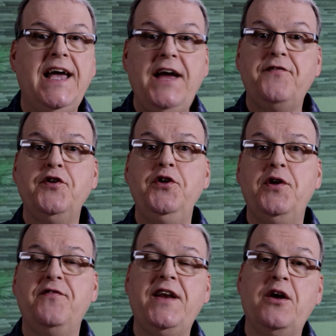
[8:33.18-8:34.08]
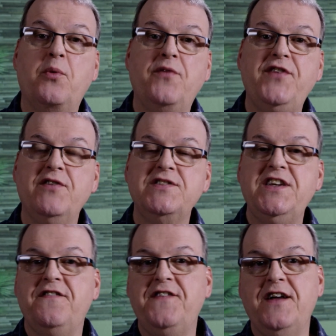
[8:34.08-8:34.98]
Hey, if you're new to Video Revealed and
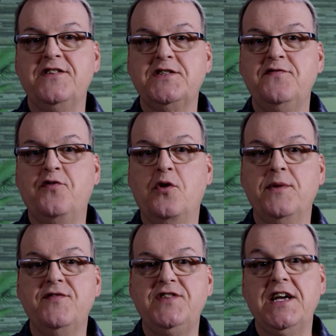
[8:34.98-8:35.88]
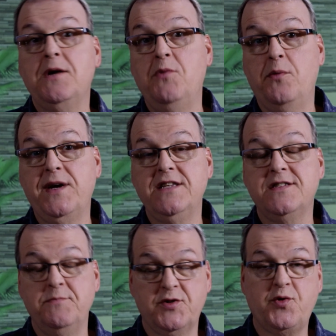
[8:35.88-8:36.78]
you found this informative, take a moment and
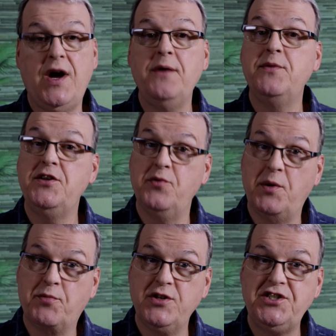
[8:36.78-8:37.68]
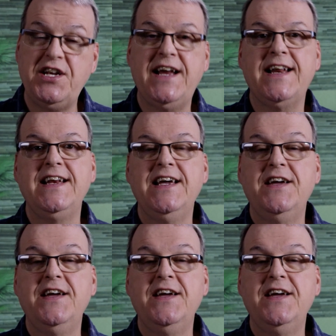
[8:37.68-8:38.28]
subscribe. We do appreciate it.